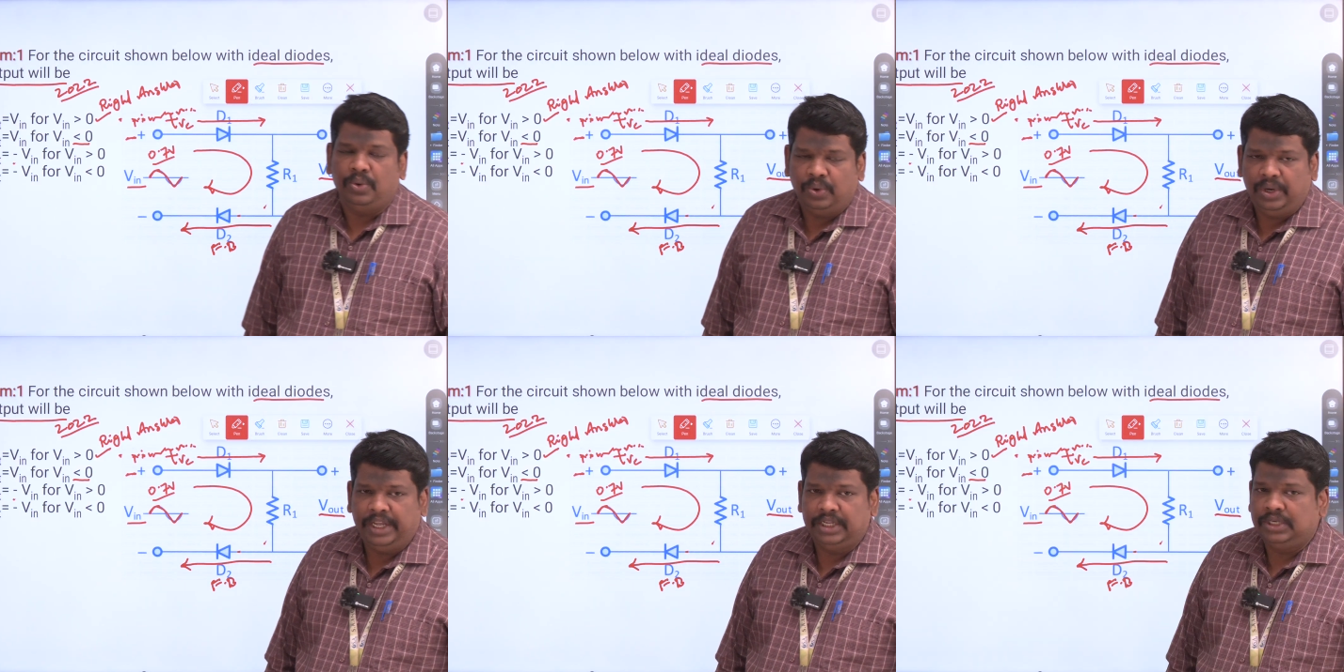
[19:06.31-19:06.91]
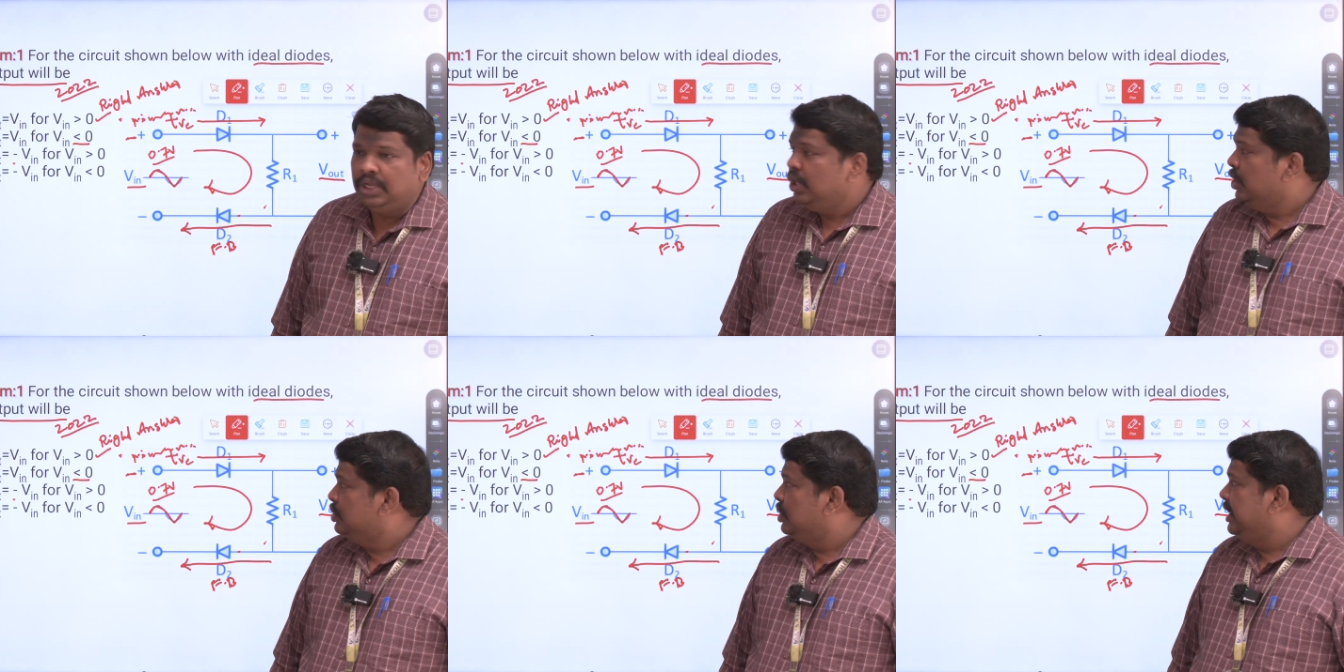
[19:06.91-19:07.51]
voltage.
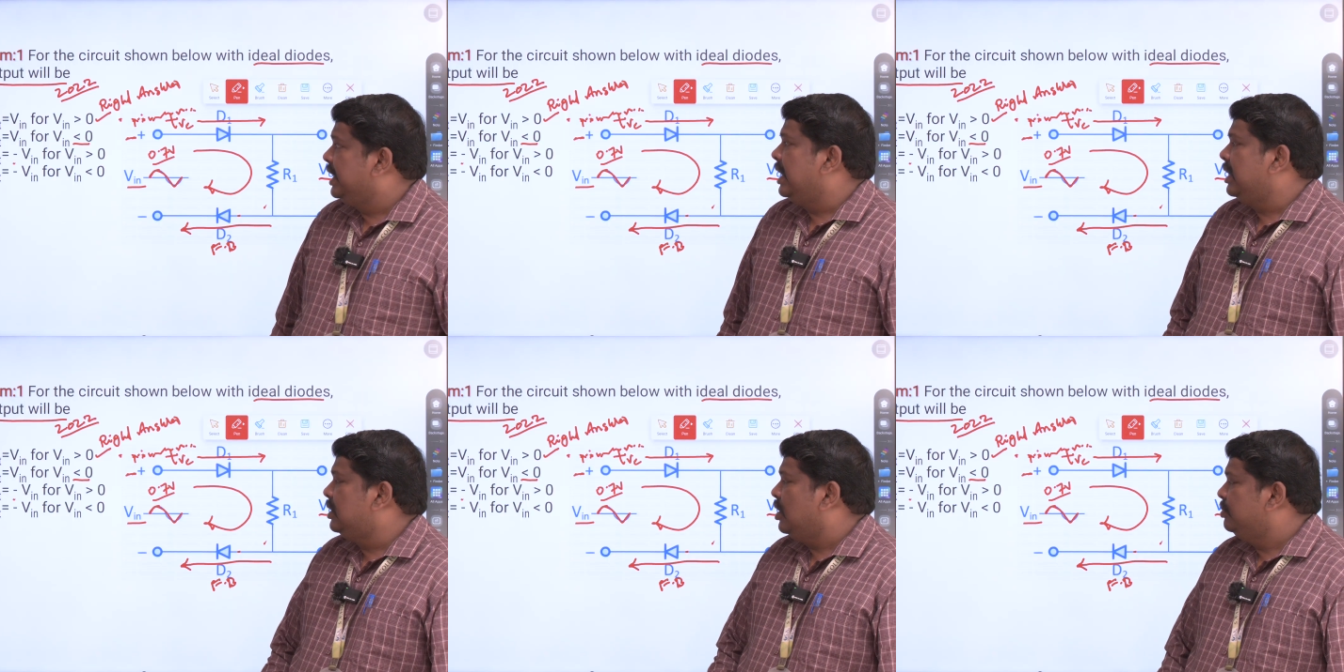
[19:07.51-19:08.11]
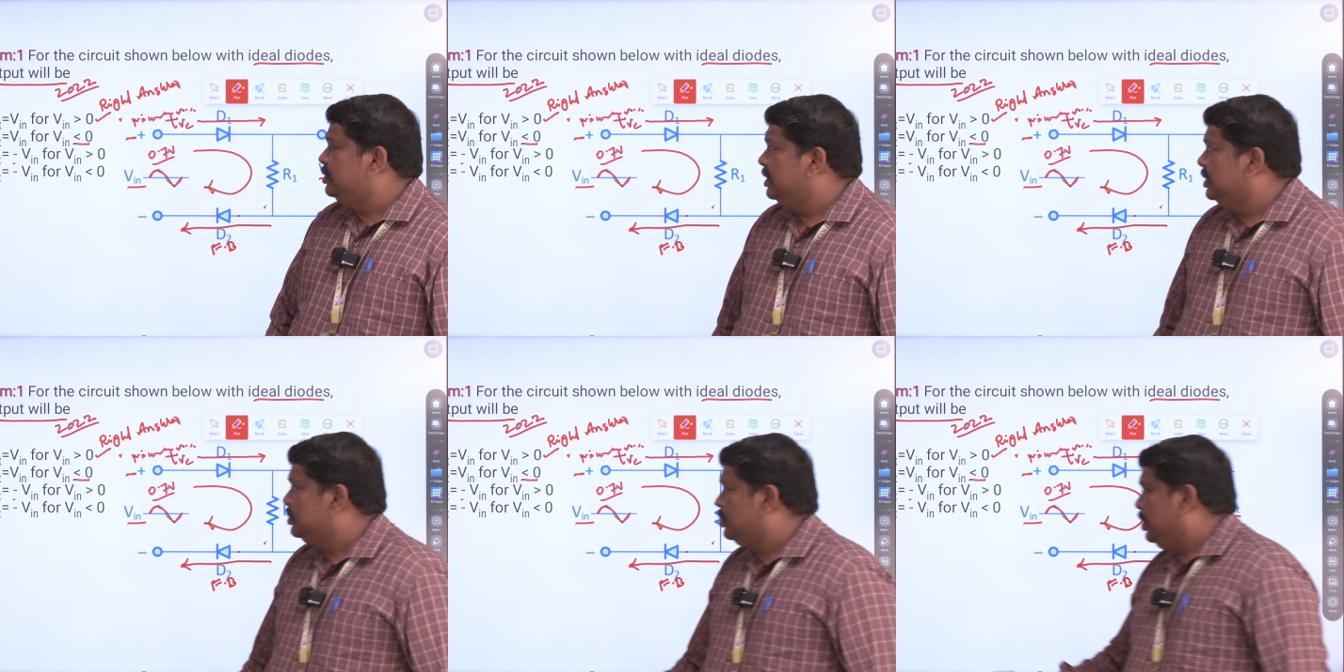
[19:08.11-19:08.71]
So the correct option
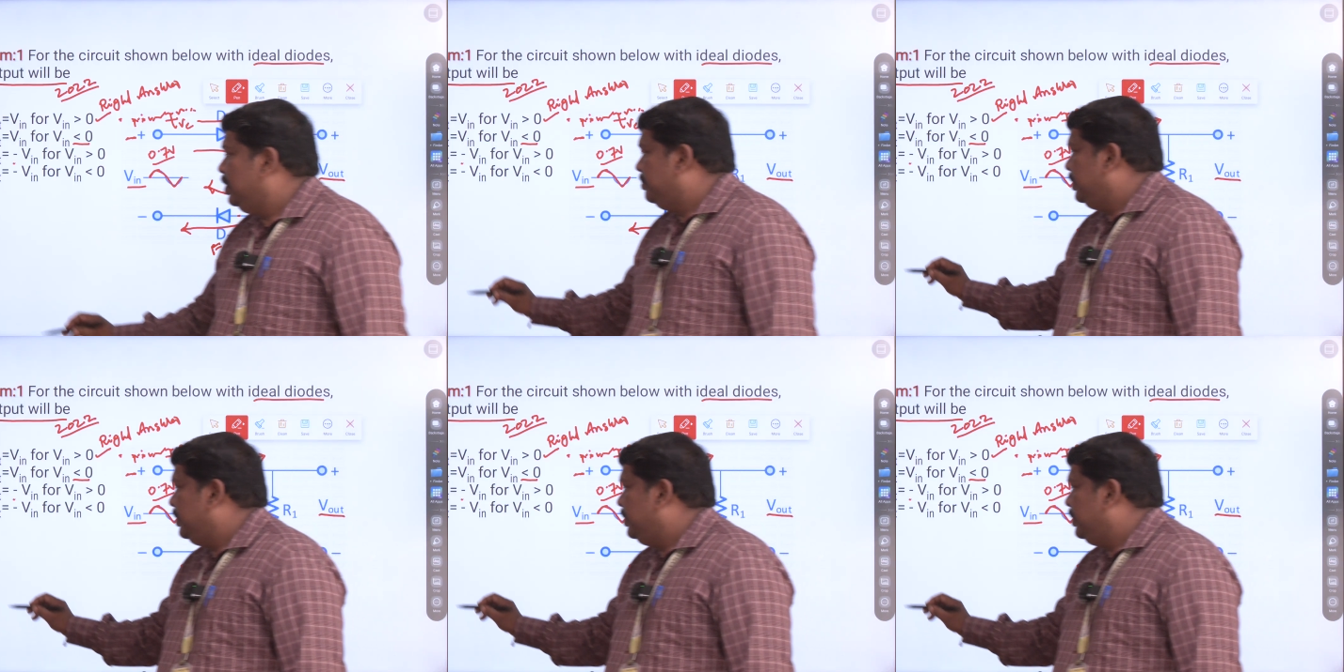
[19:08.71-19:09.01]
is going to